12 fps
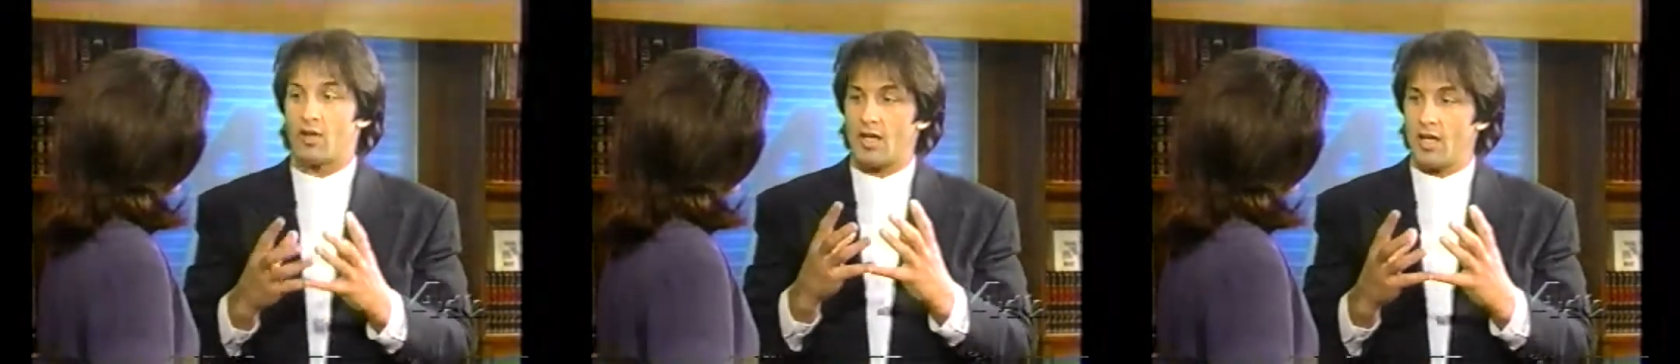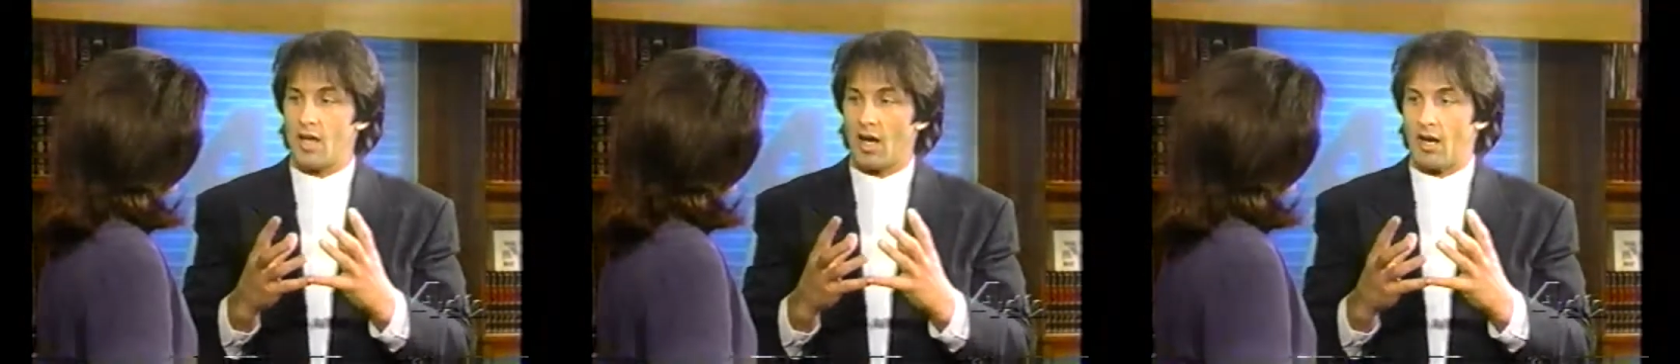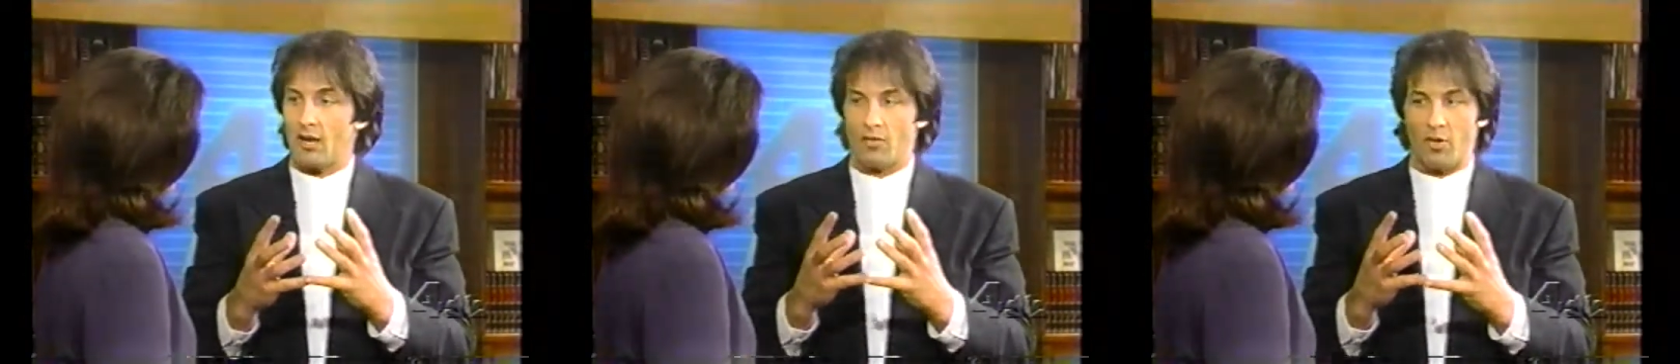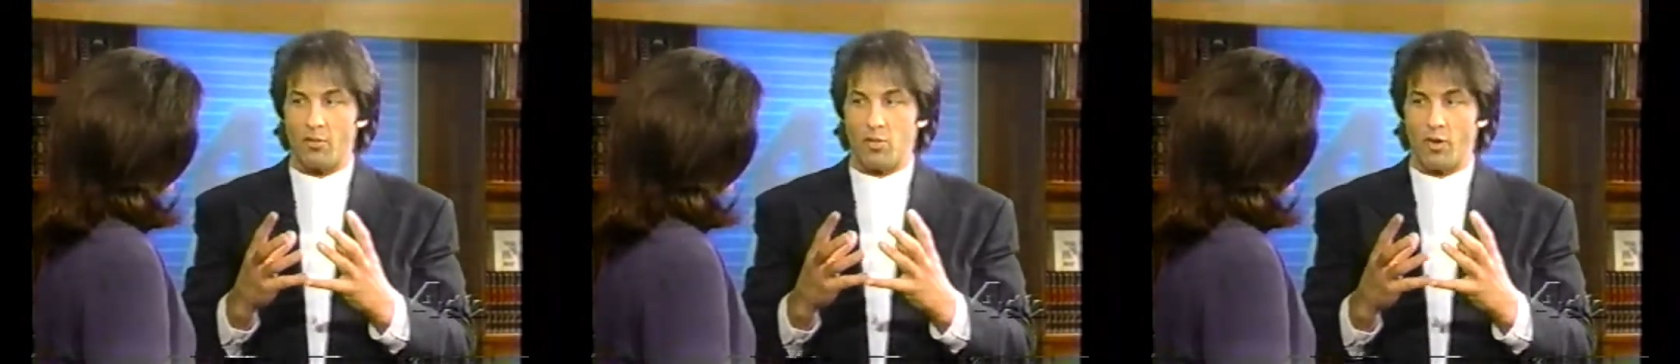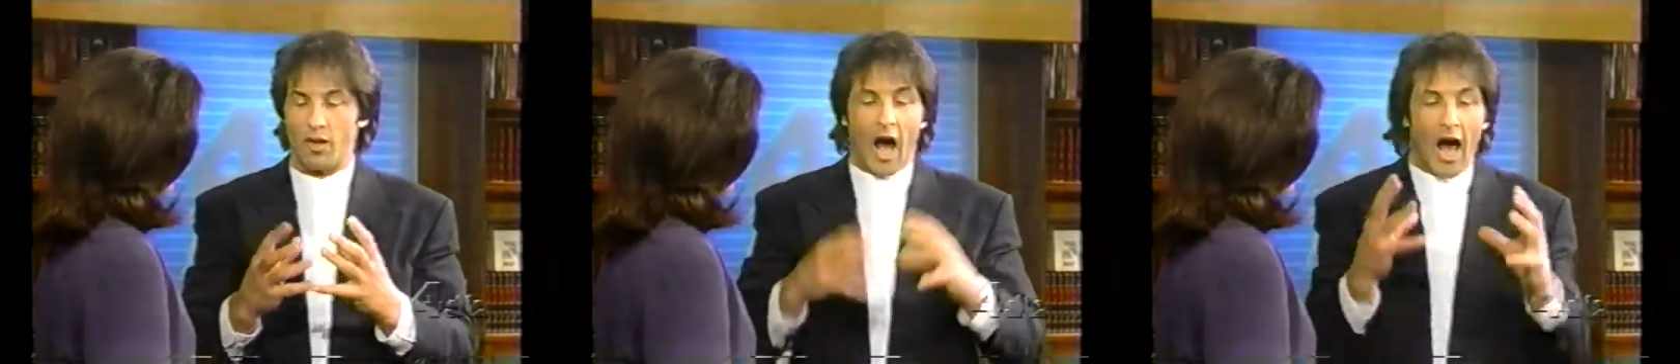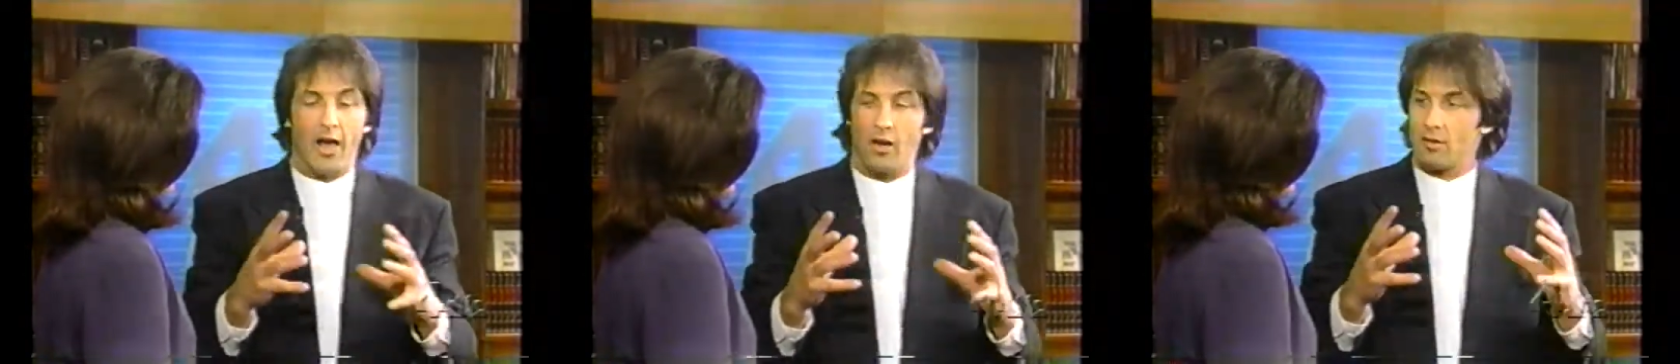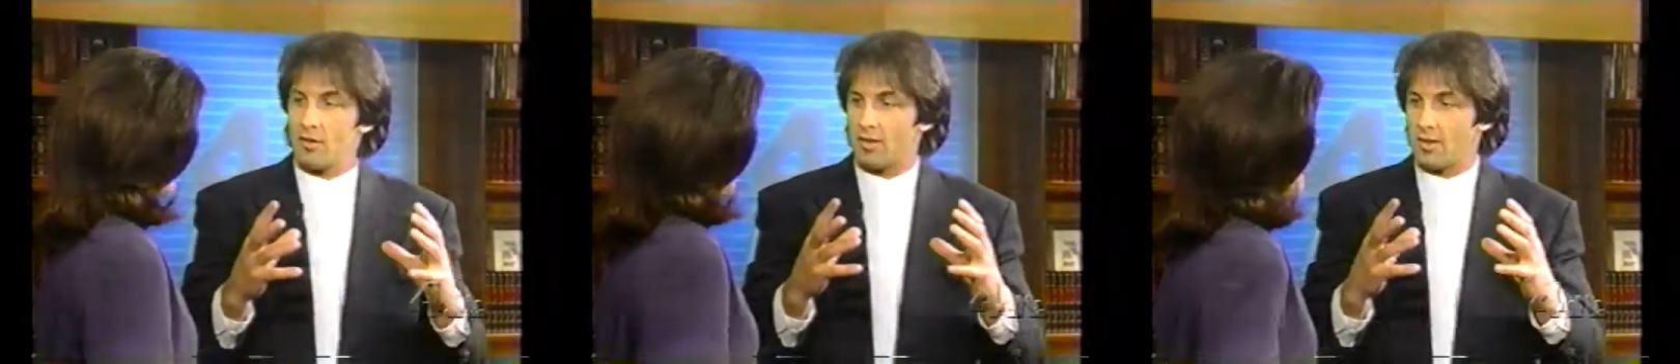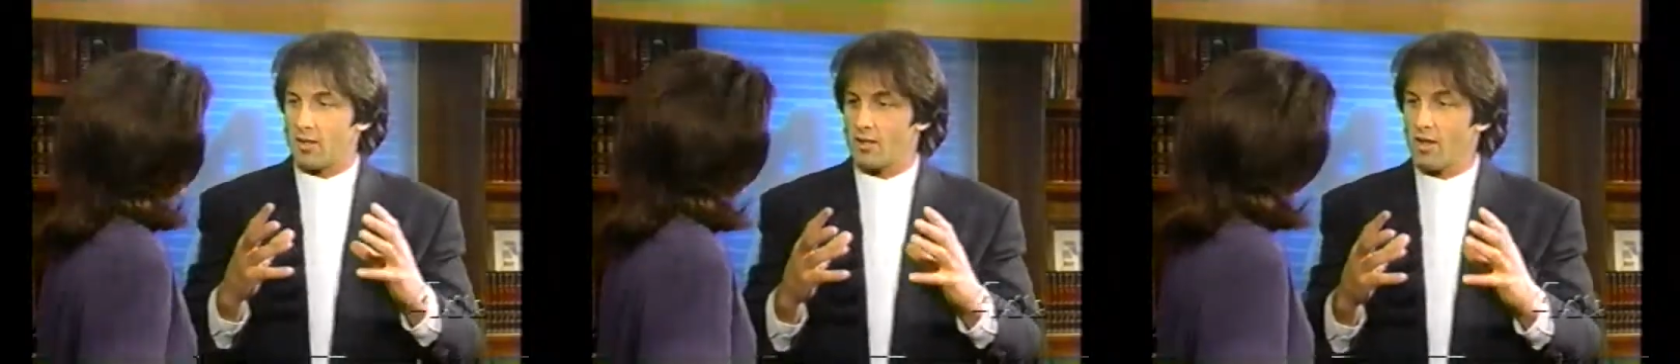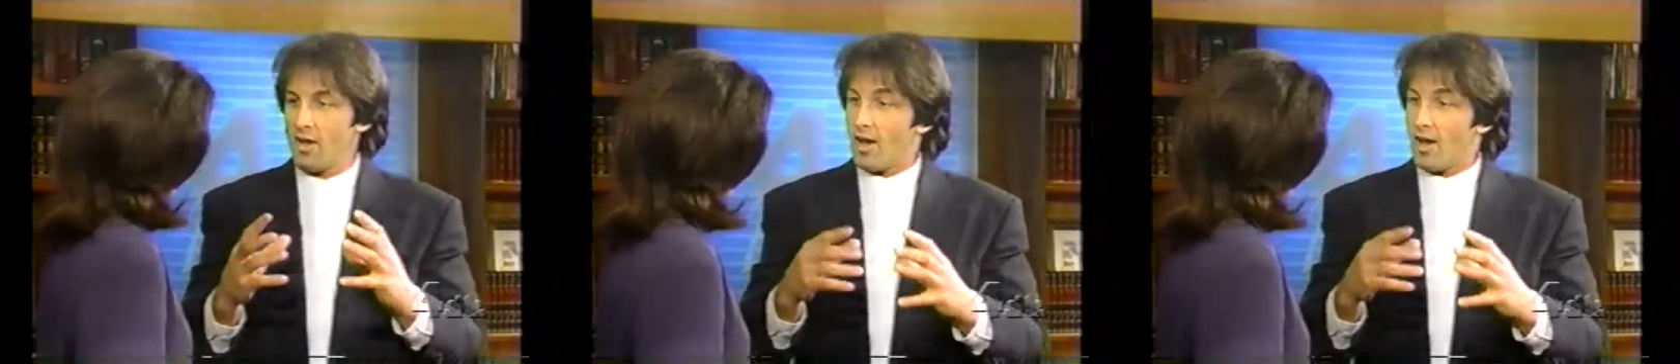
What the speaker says: ki, very important, aye, like this.